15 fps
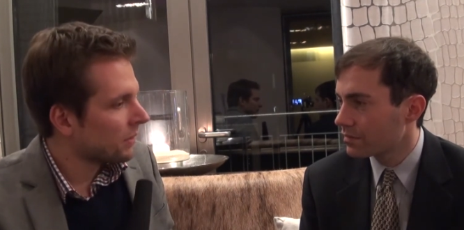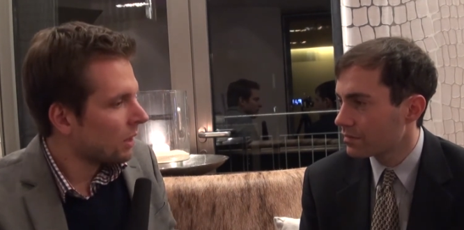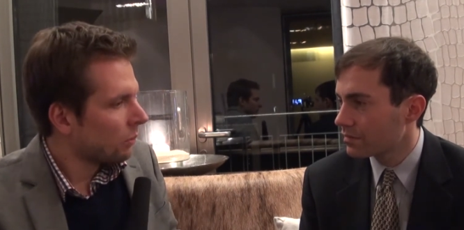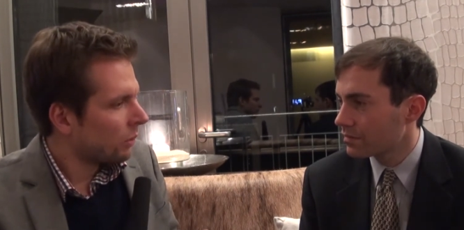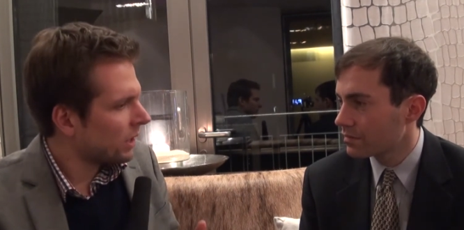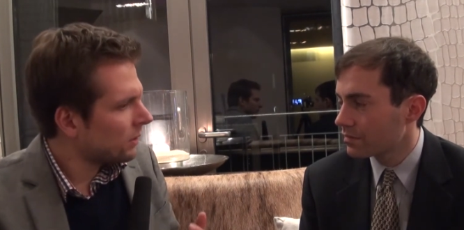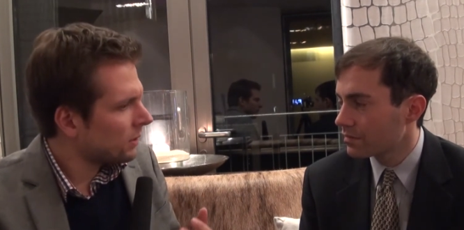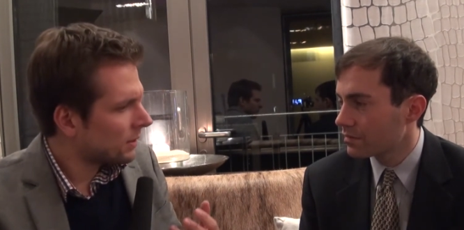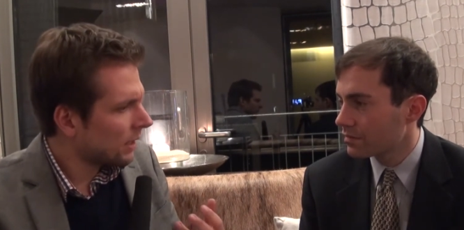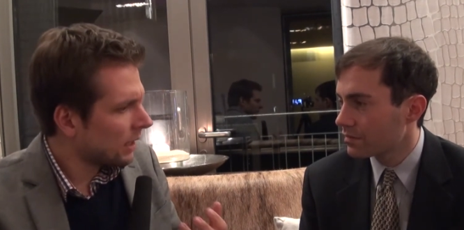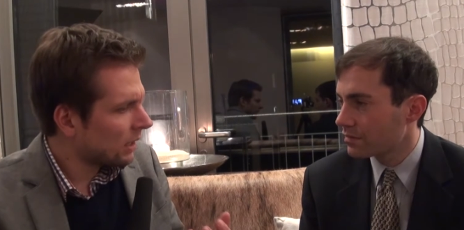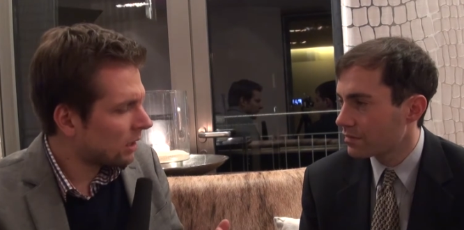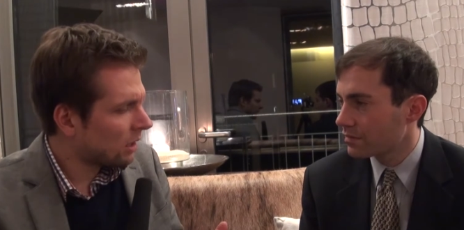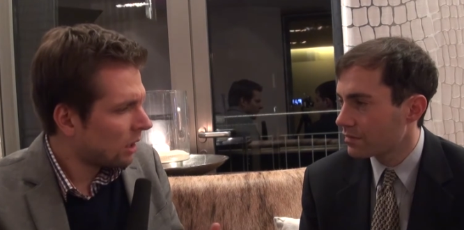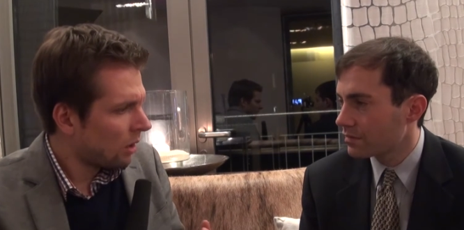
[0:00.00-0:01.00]
Speaker 1: What do you
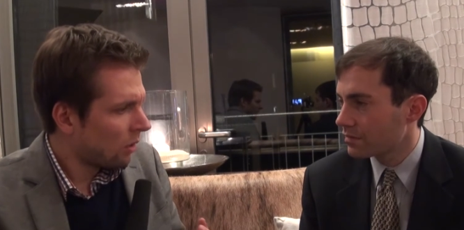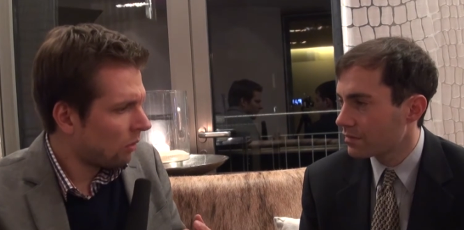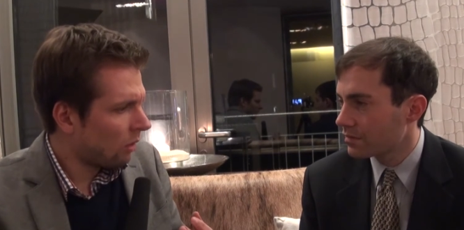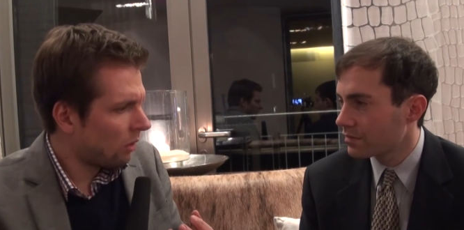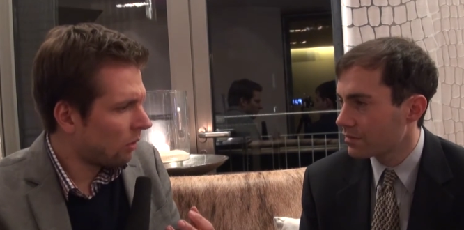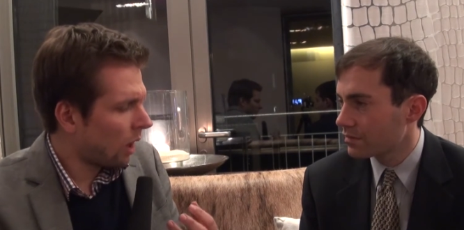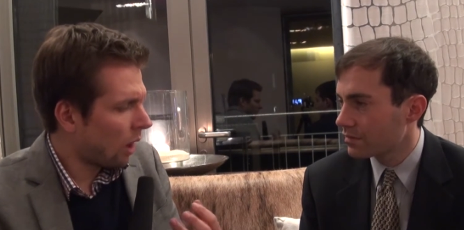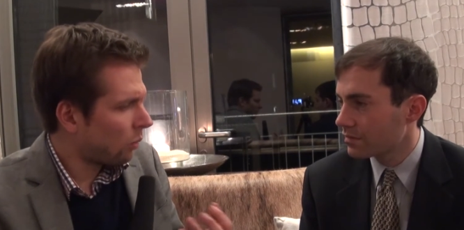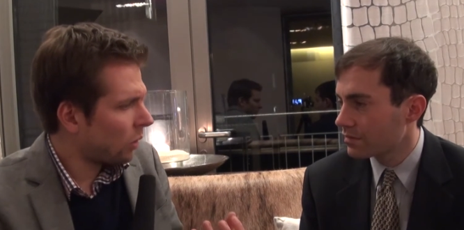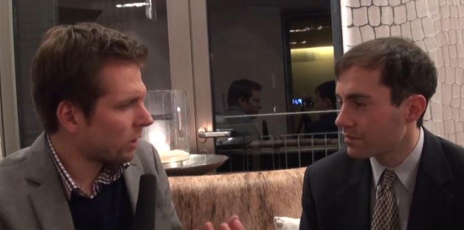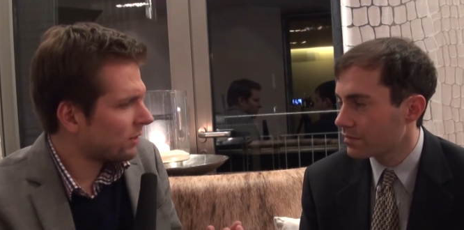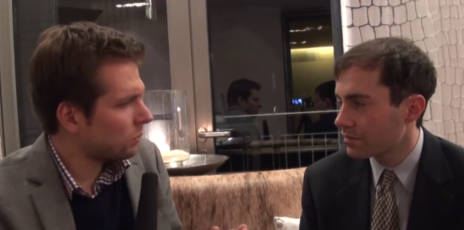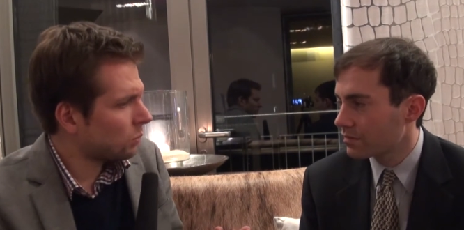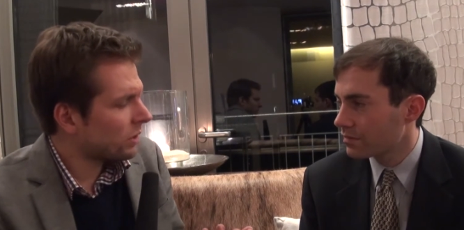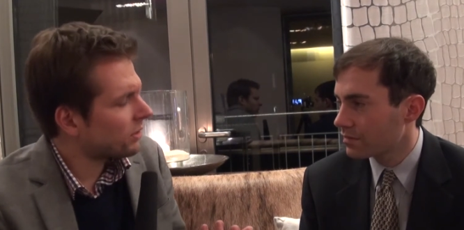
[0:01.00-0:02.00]
think
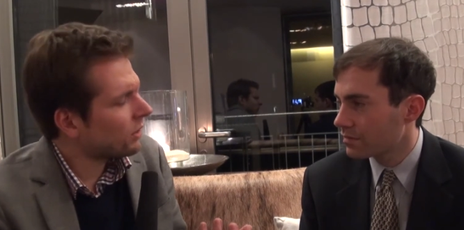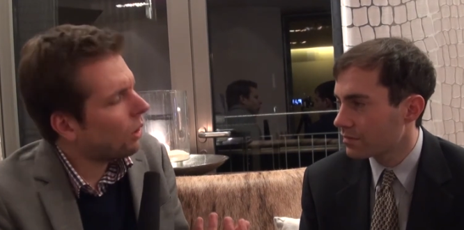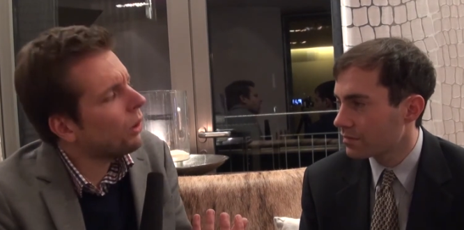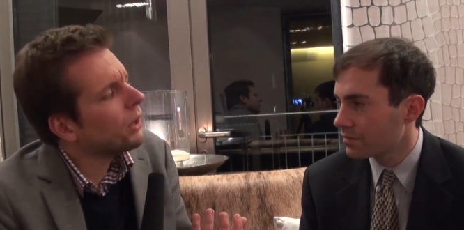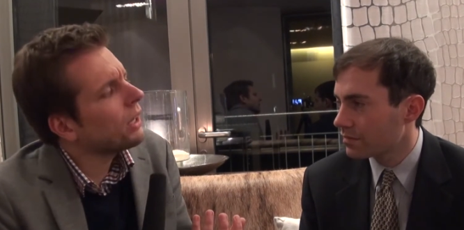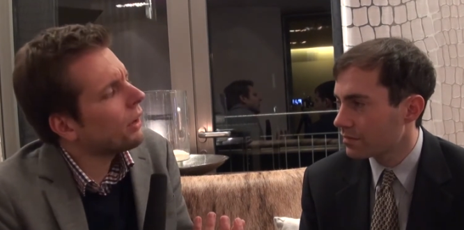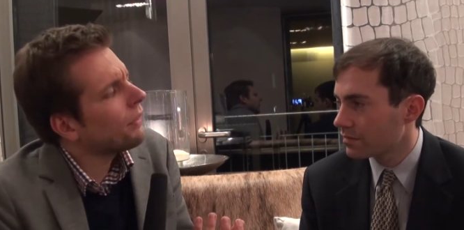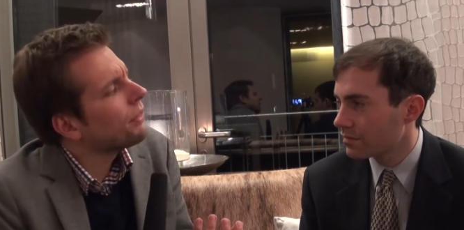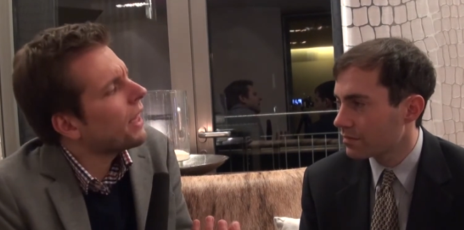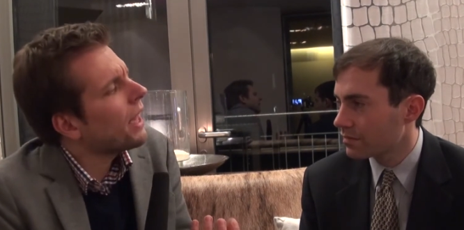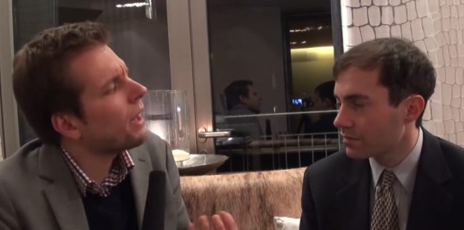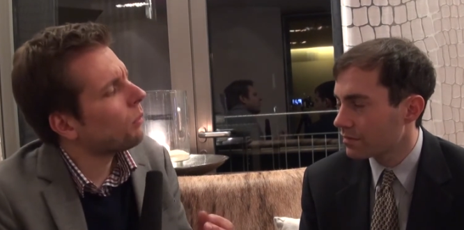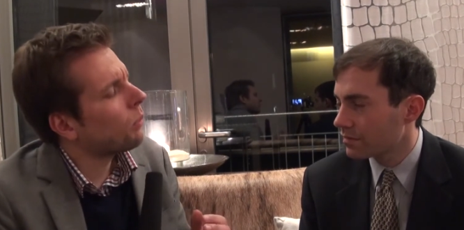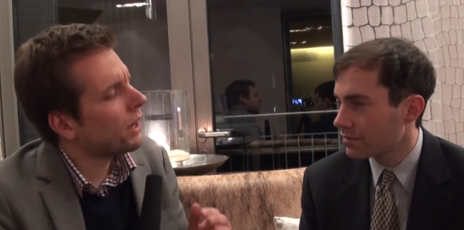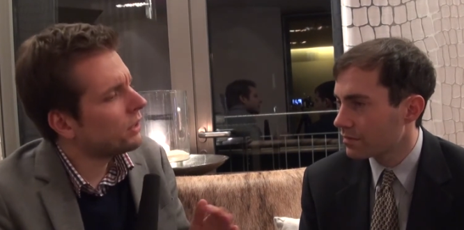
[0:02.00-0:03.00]
what's what's going on
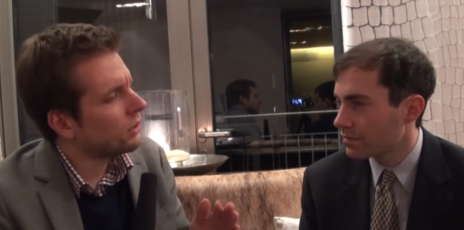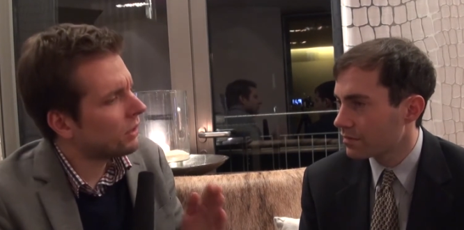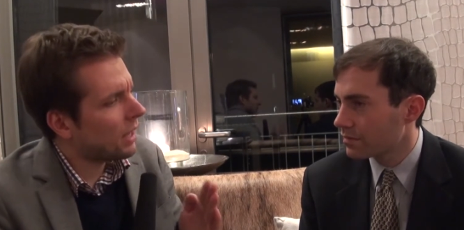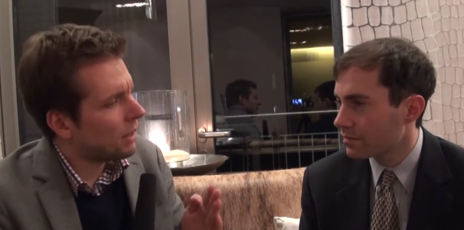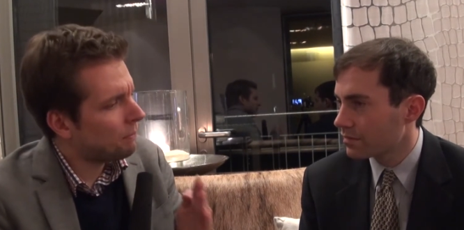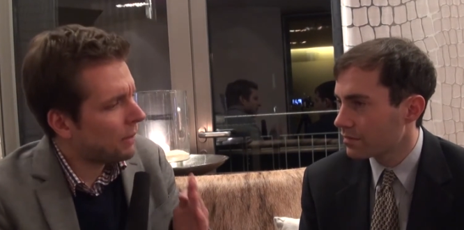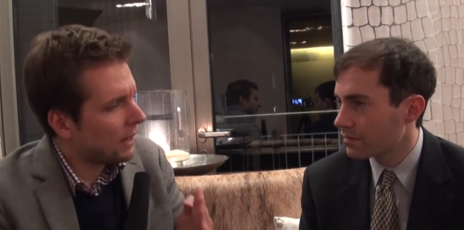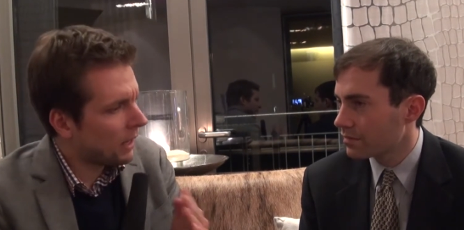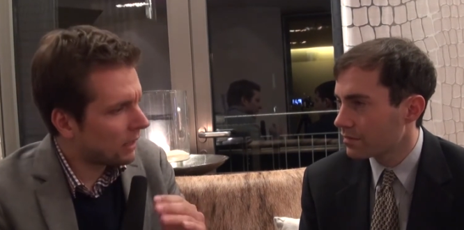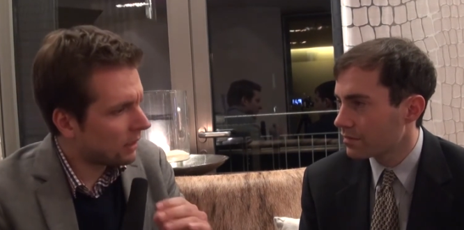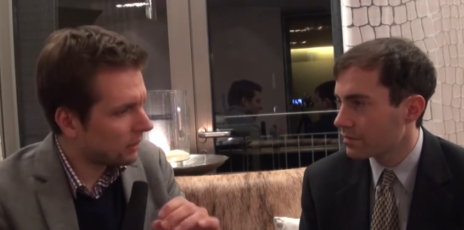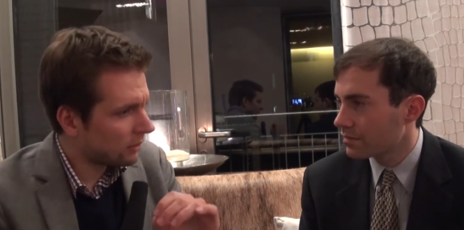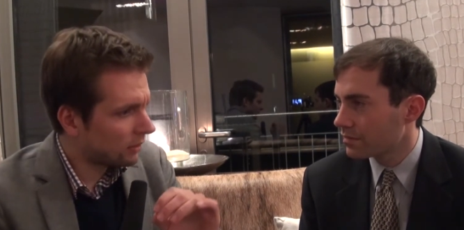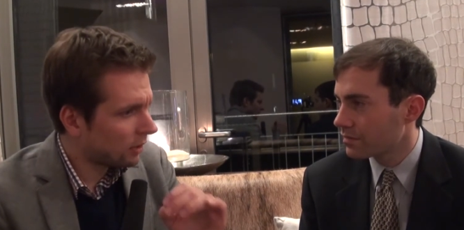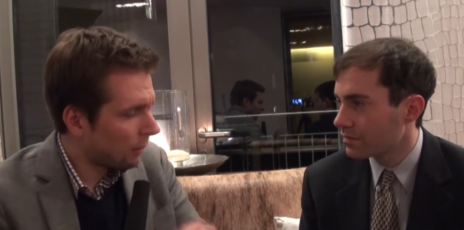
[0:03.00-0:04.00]
there? Why do they
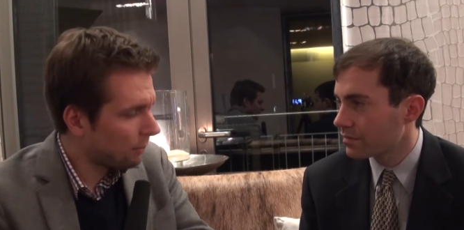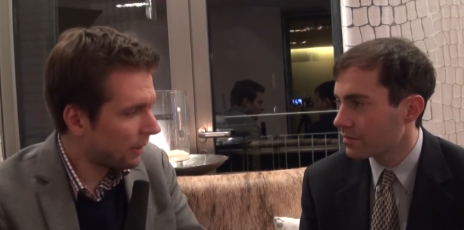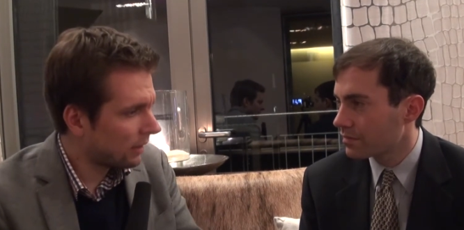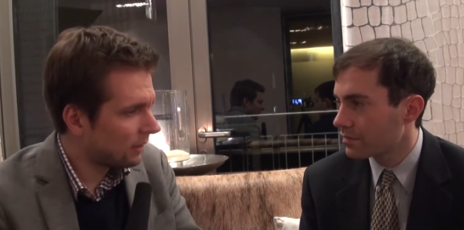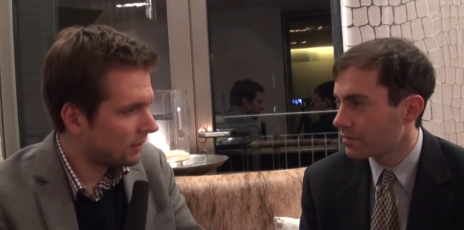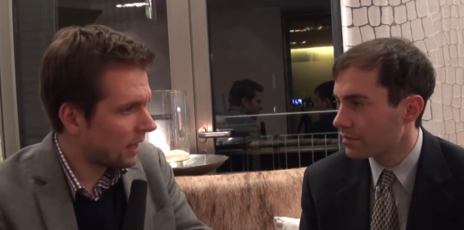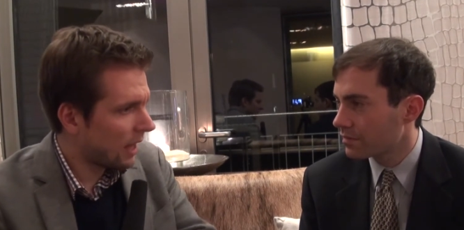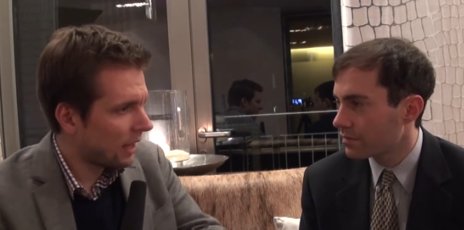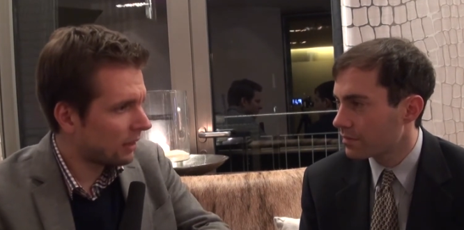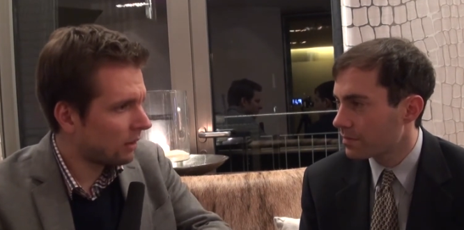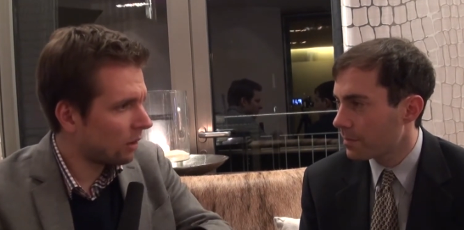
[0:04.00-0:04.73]
pick topics that